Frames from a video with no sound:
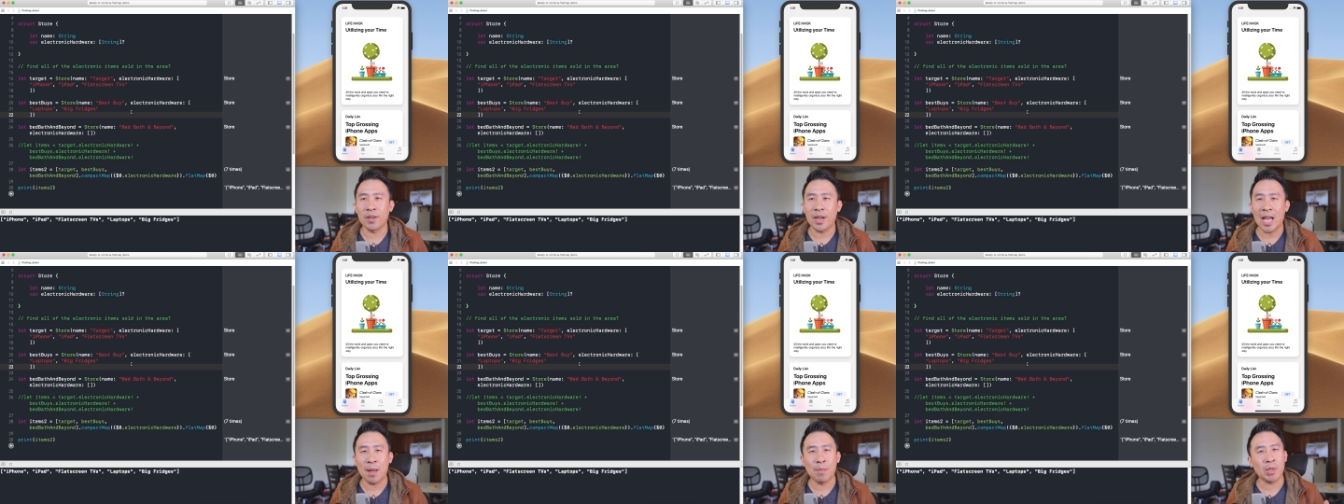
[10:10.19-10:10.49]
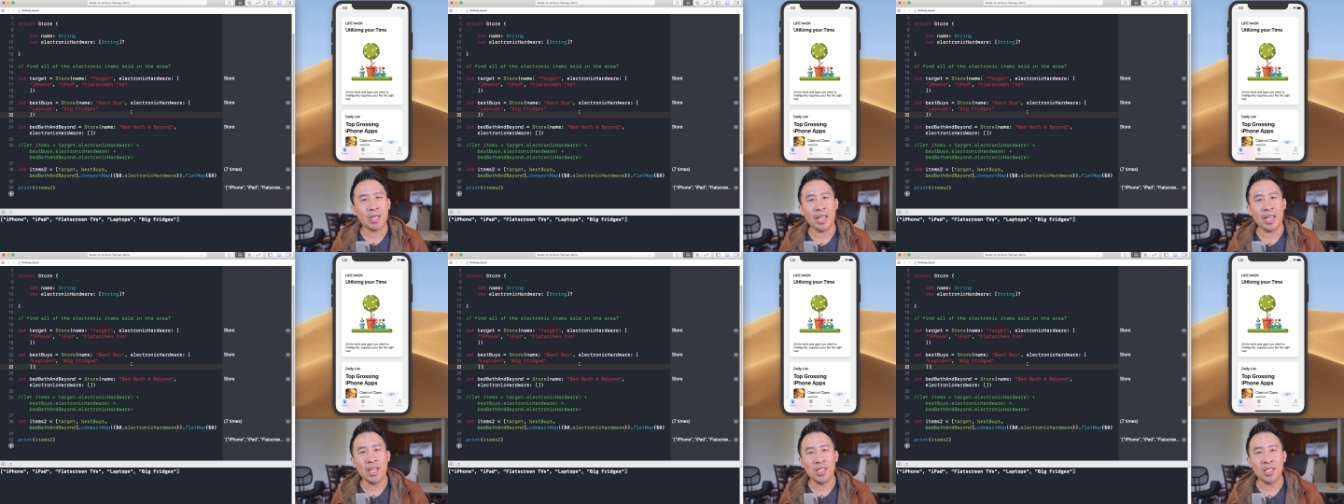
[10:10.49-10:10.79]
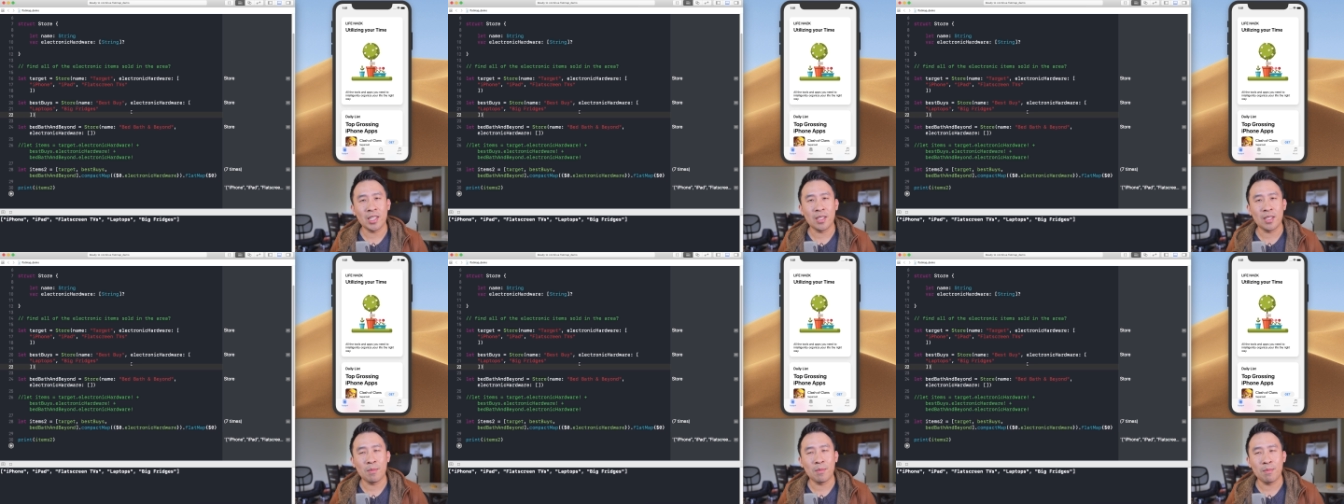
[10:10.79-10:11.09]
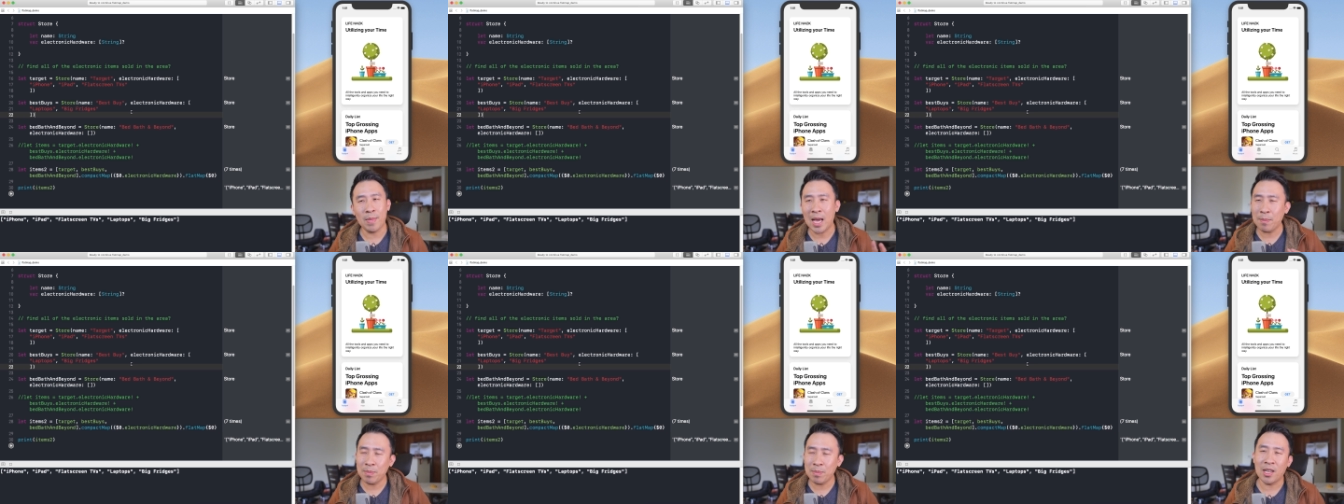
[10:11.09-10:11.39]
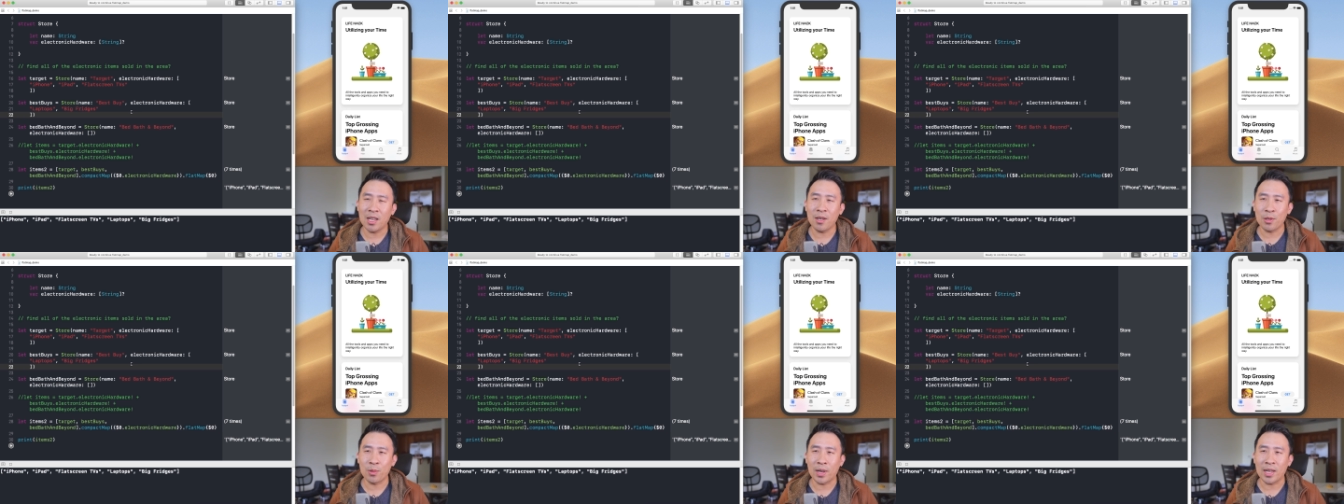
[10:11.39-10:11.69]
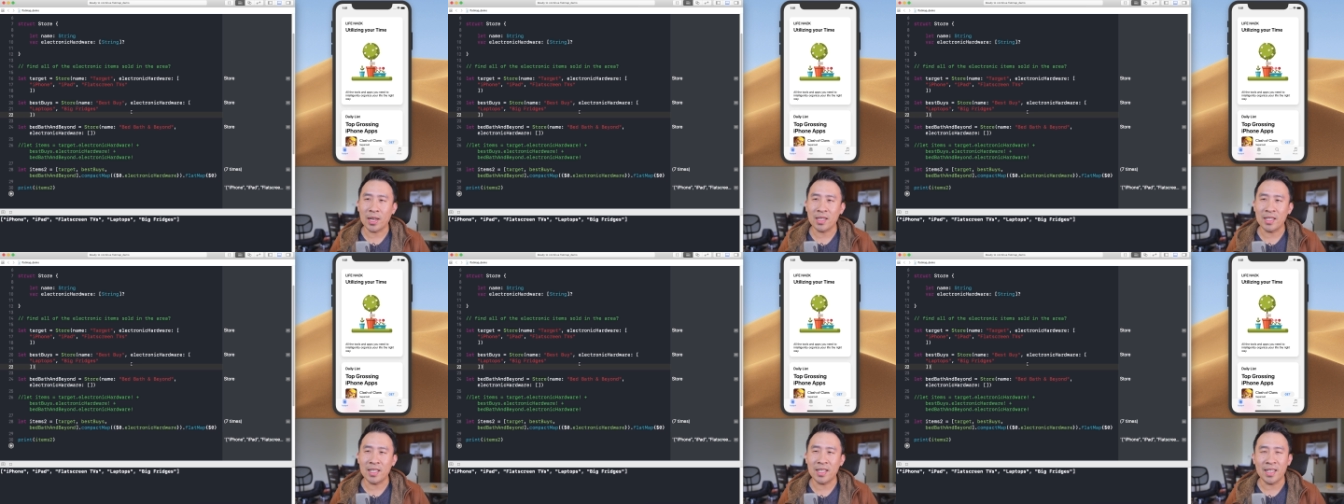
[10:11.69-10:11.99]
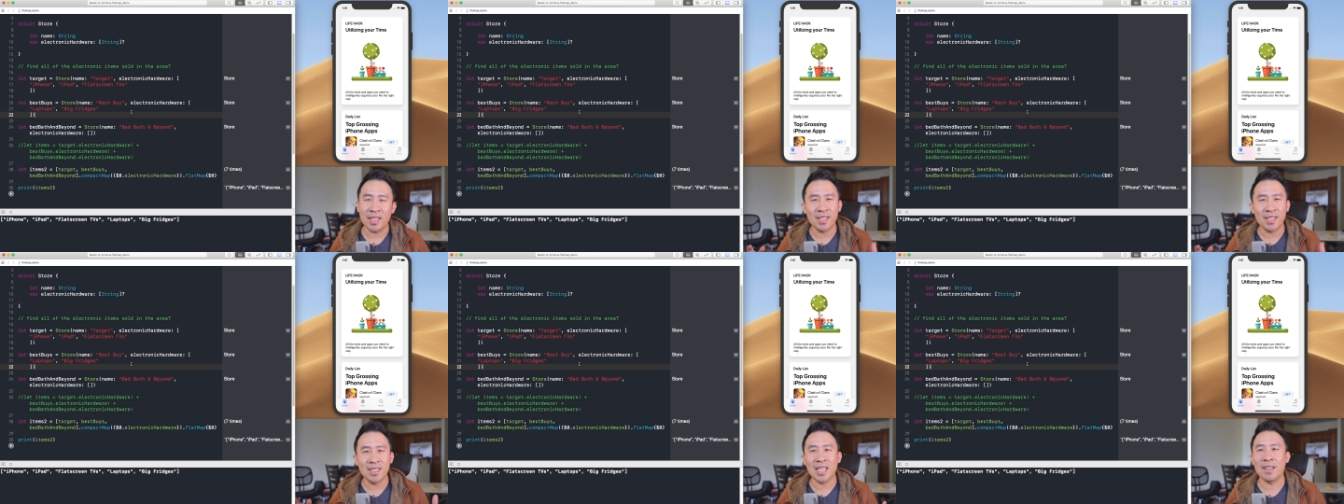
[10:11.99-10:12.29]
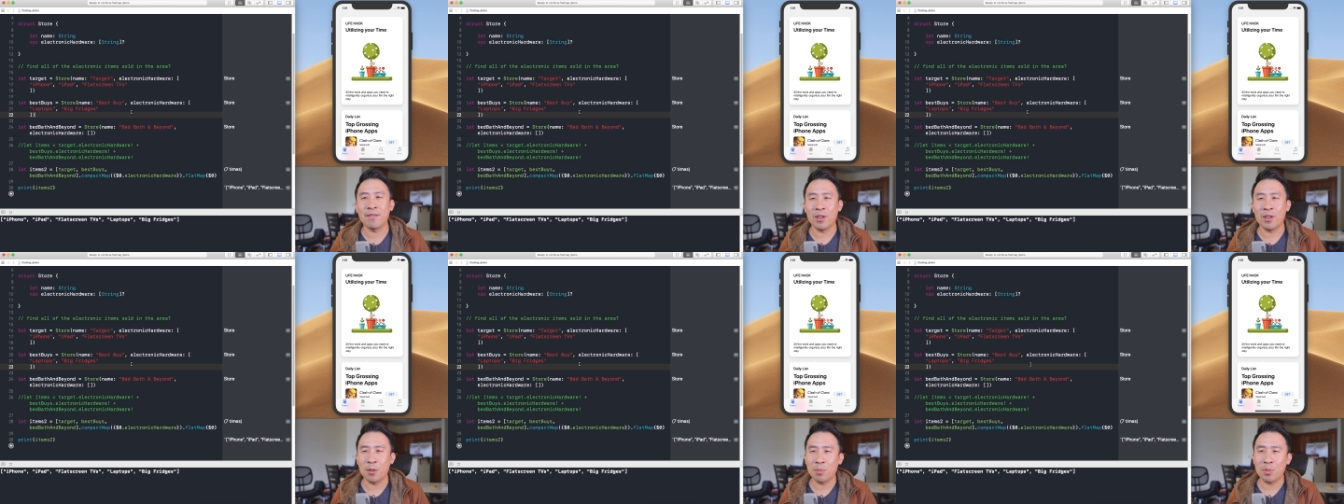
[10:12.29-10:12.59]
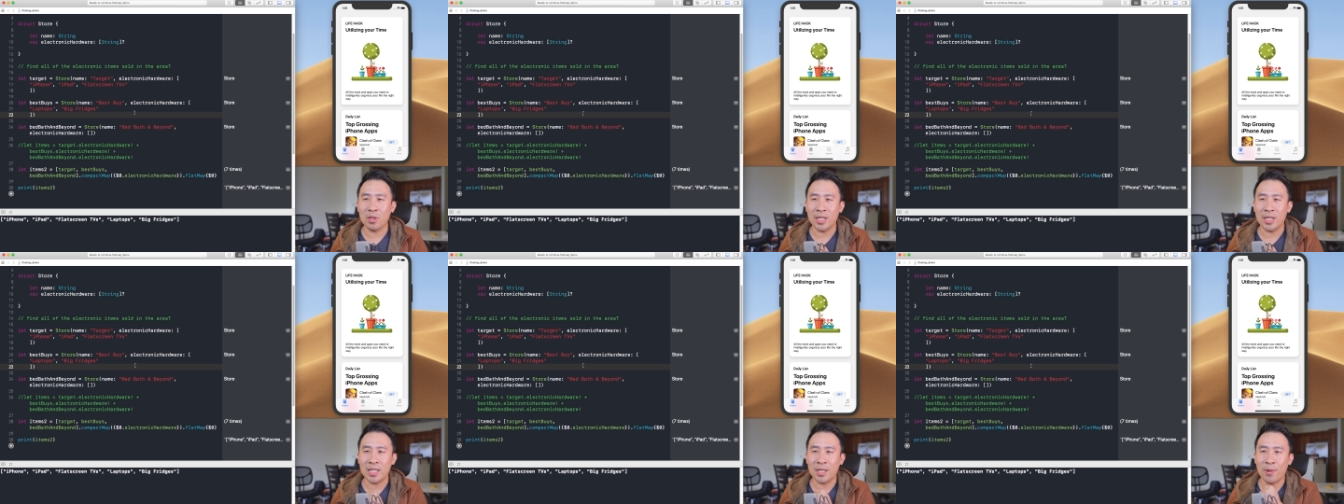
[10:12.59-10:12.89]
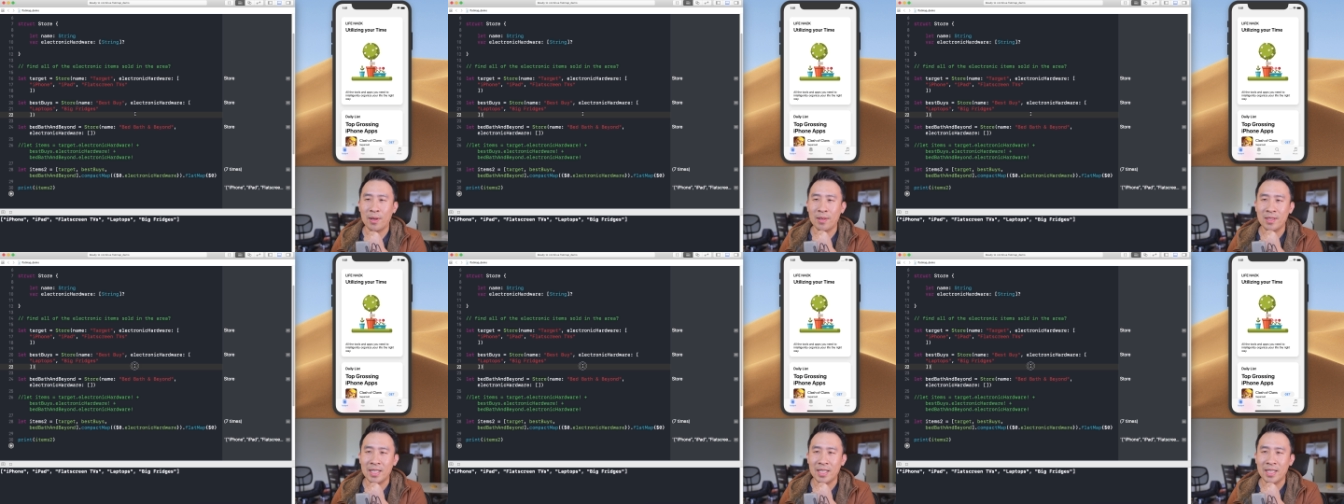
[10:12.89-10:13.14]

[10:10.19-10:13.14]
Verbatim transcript: application mapped out correctly inside of our playgrounds